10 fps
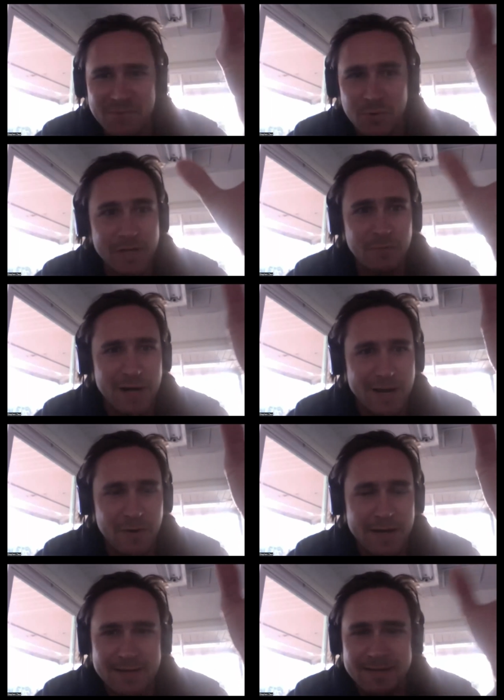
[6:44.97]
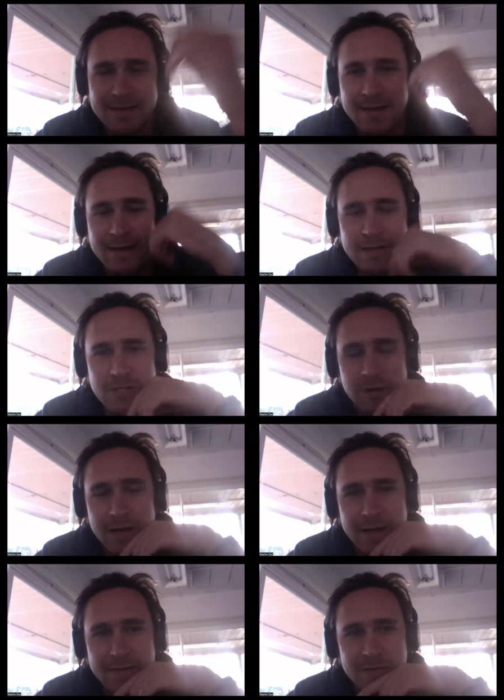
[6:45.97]
read what I write. And so
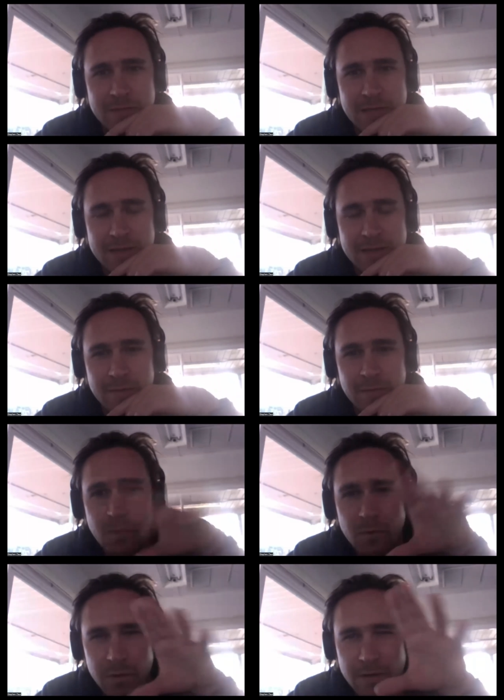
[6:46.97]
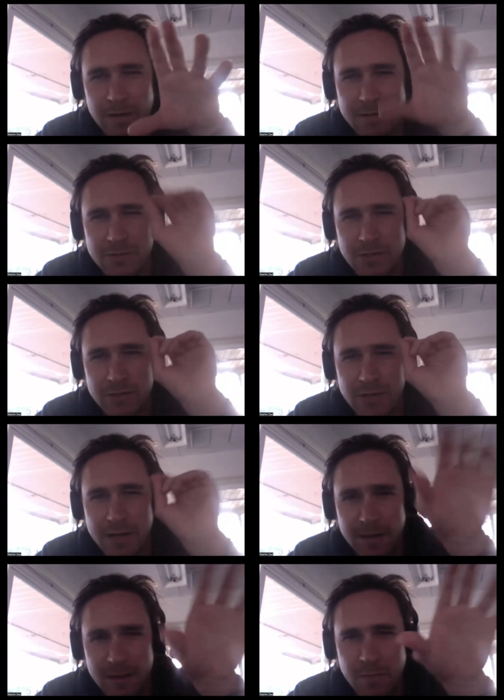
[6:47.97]
I have to be, I think, more, try
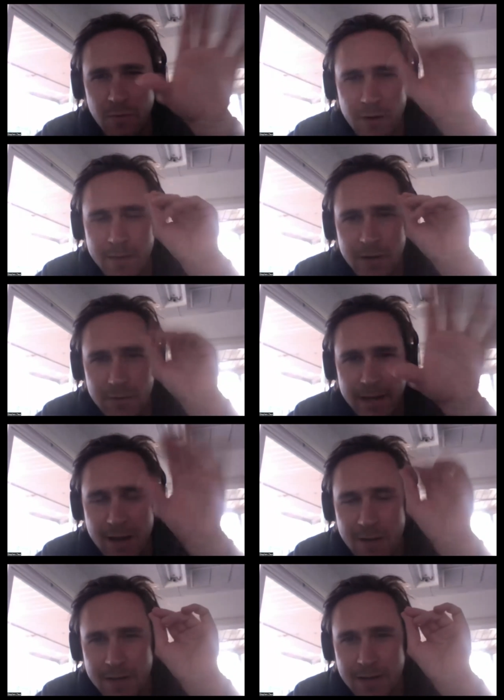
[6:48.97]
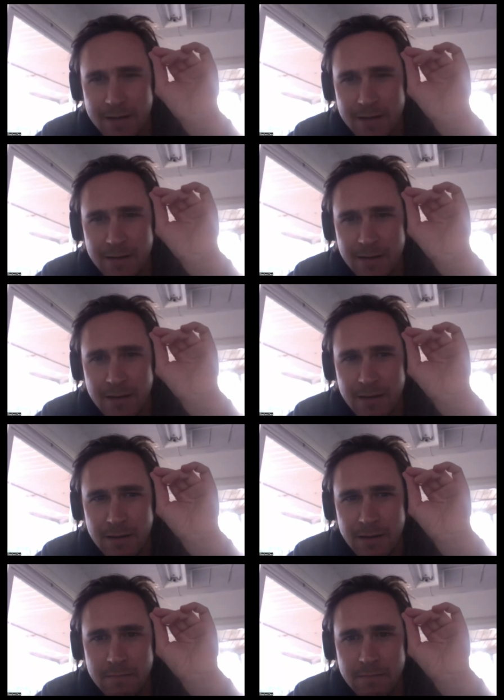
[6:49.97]
to think more about, okay, how am I going to
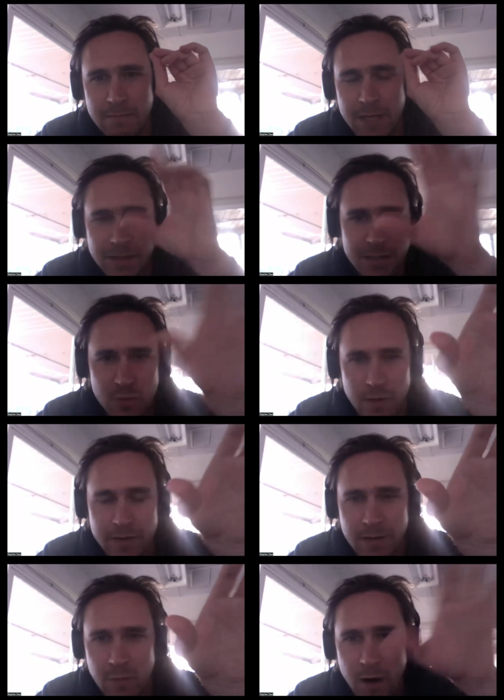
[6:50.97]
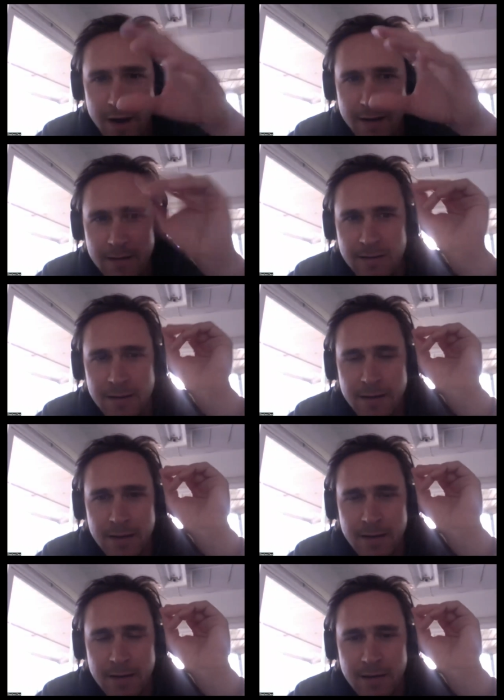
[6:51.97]
make this worth their while?
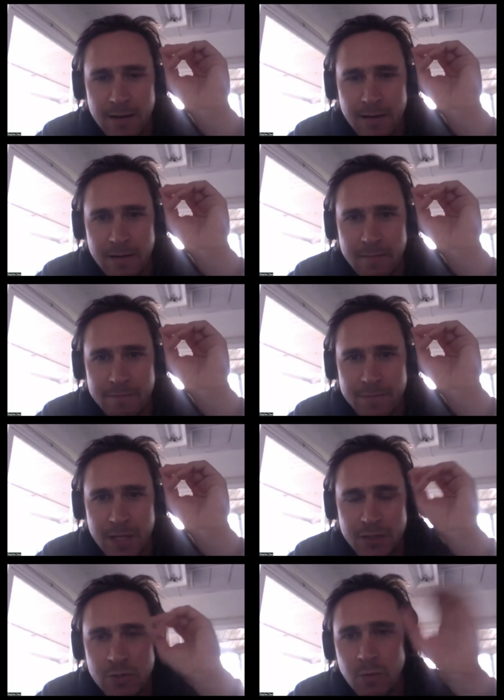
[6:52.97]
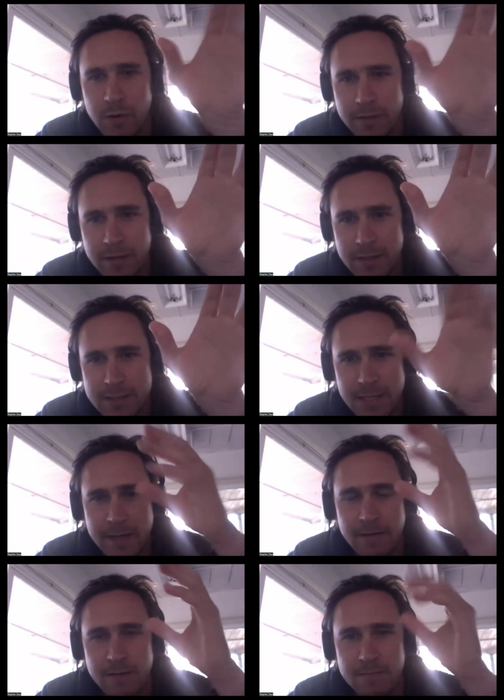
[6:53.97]
Um, do more things
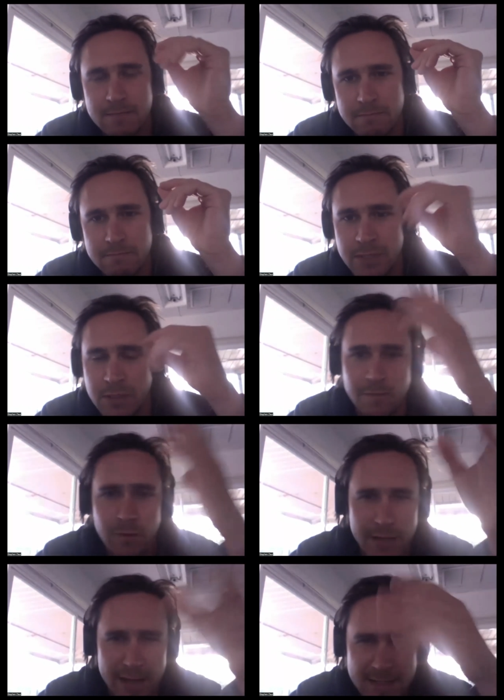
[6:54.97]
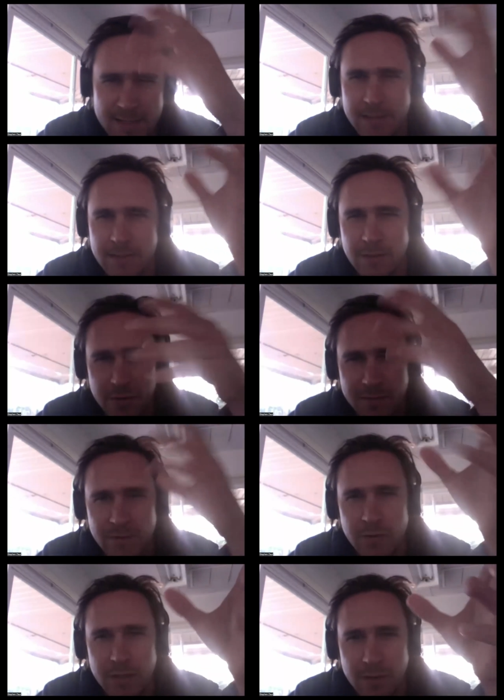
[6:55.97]
like, you know, forecasting or
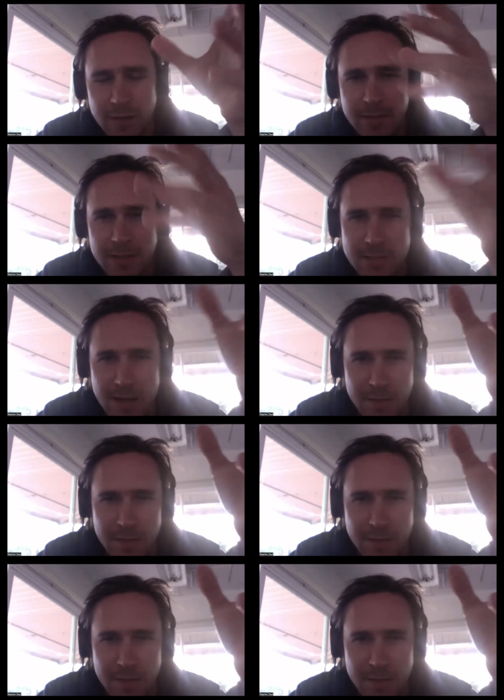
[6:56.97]
previewing what I'm going to talk